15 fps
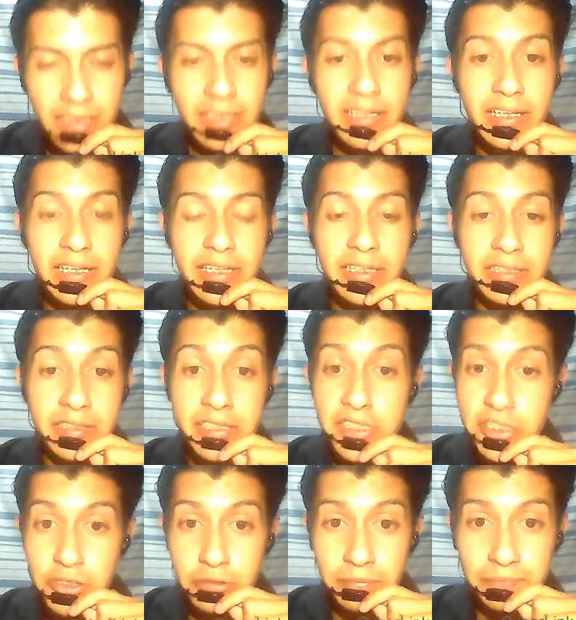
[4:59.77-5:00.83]
In
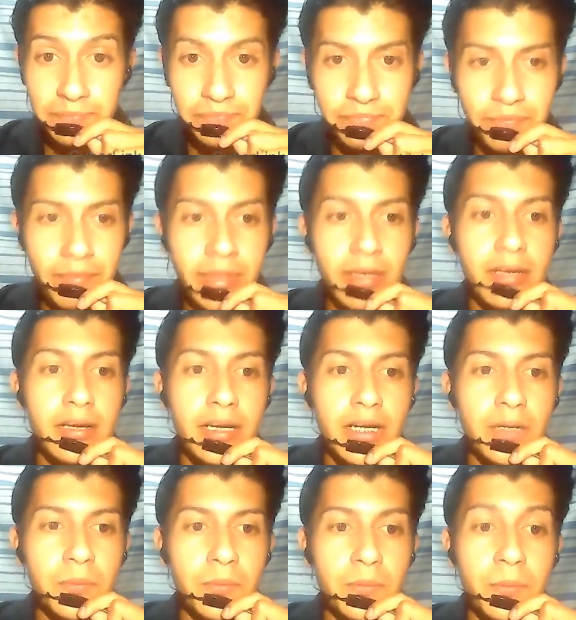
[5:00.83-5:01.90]
addition,
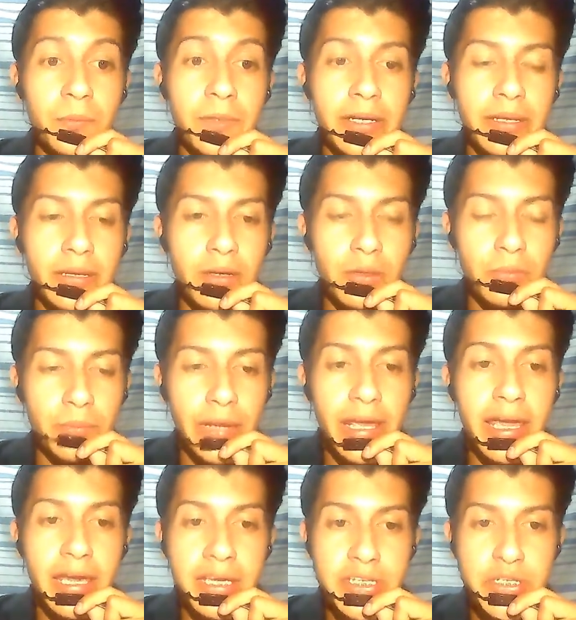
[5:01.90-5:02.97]
reading
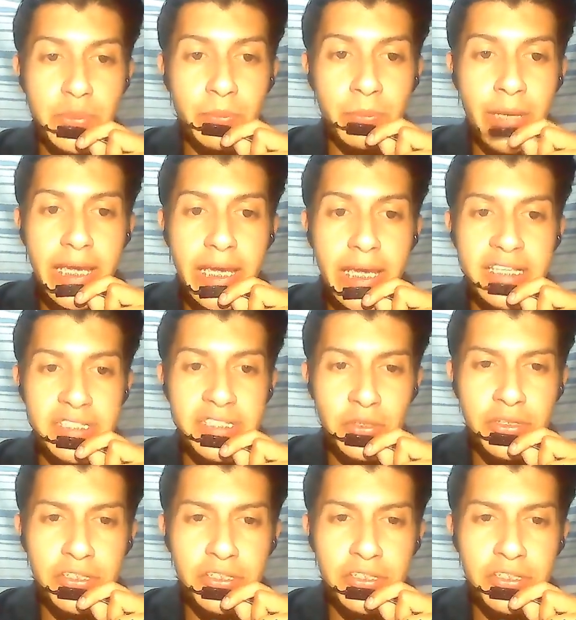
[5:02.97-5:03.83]
comprehension makes students